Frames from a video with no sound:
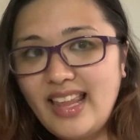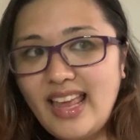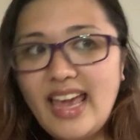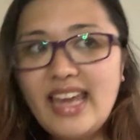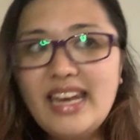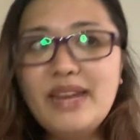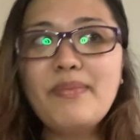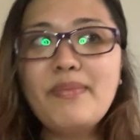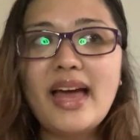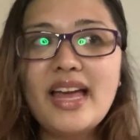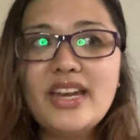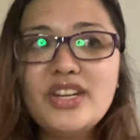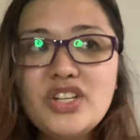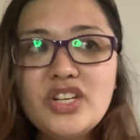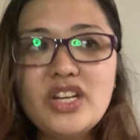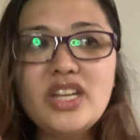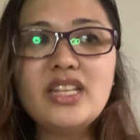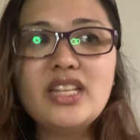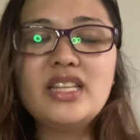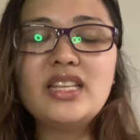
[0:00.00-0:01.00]
And
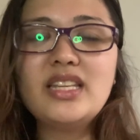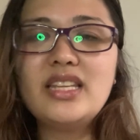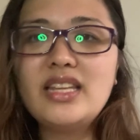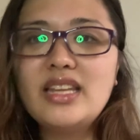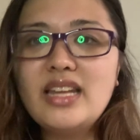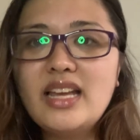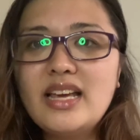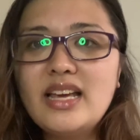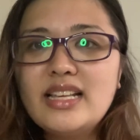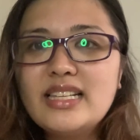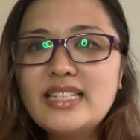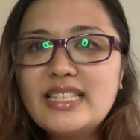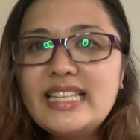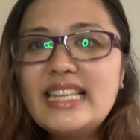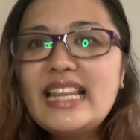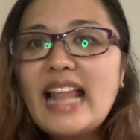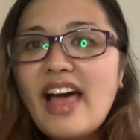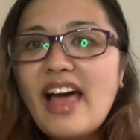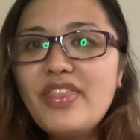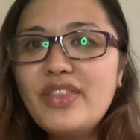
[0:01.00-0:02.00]
imagine
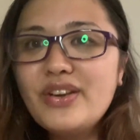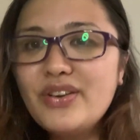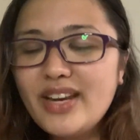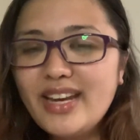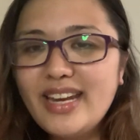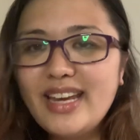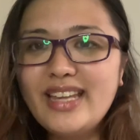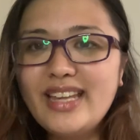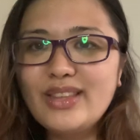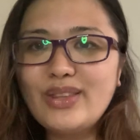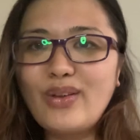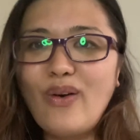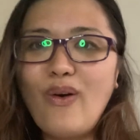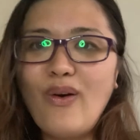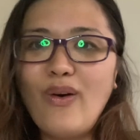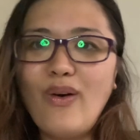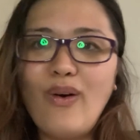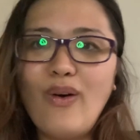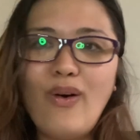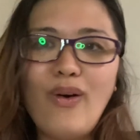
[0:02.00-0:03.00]
slathering it
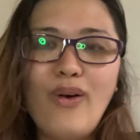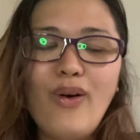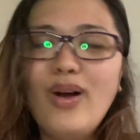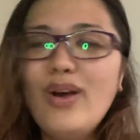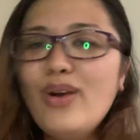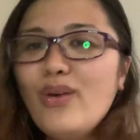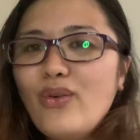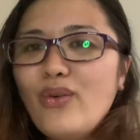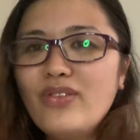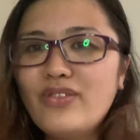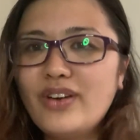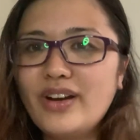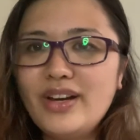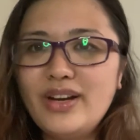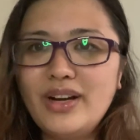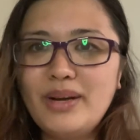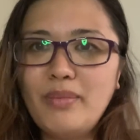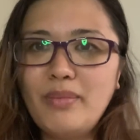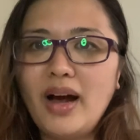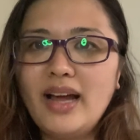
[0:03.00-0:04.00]
all over
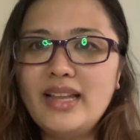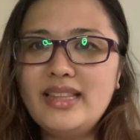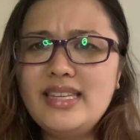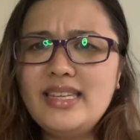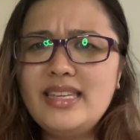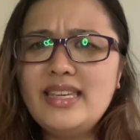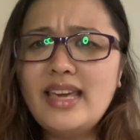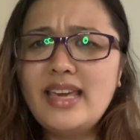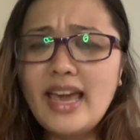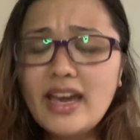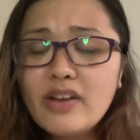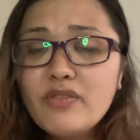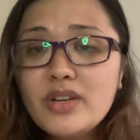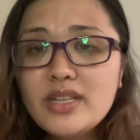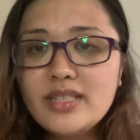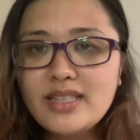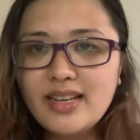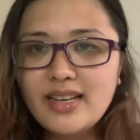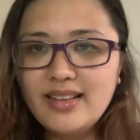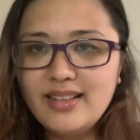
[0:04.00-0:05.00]
your body every
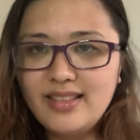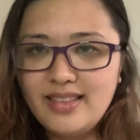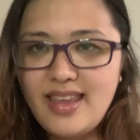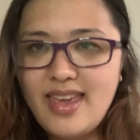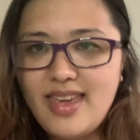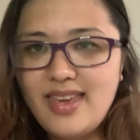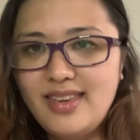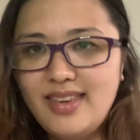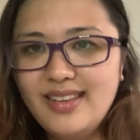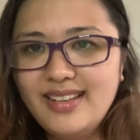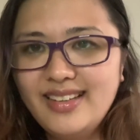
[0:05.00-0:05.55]
single day.